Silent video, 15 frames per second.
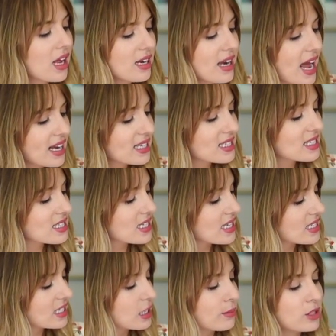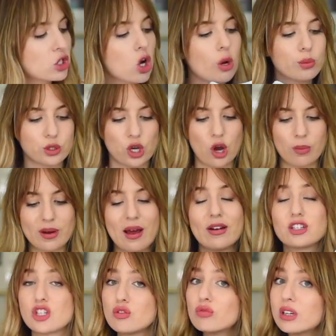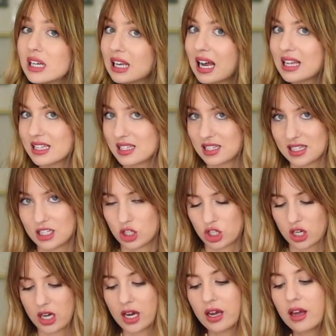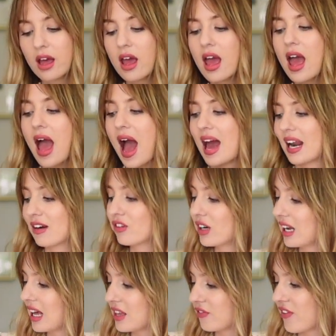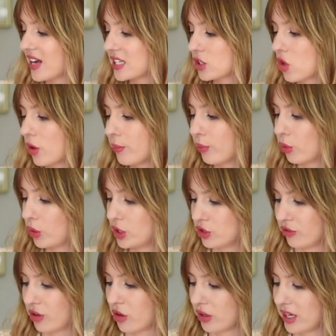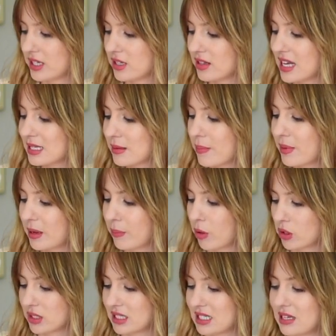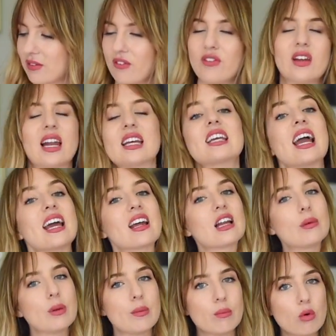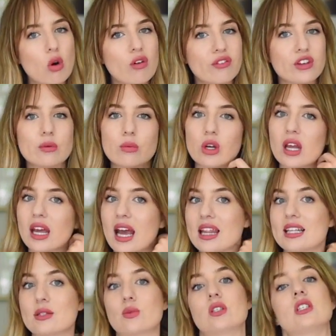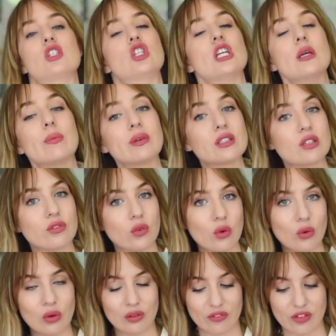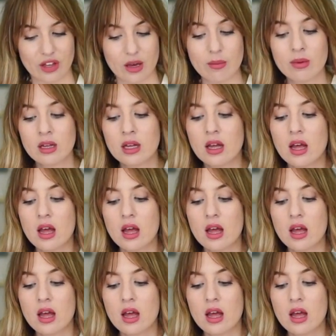Next is going to be Topshop. Now I do really like this t-shirt, and I really like the fact it's got embroidery on it, so that's a big positive. I feel like you're getting a little bit more for your money, and this was the cheapest of all of them.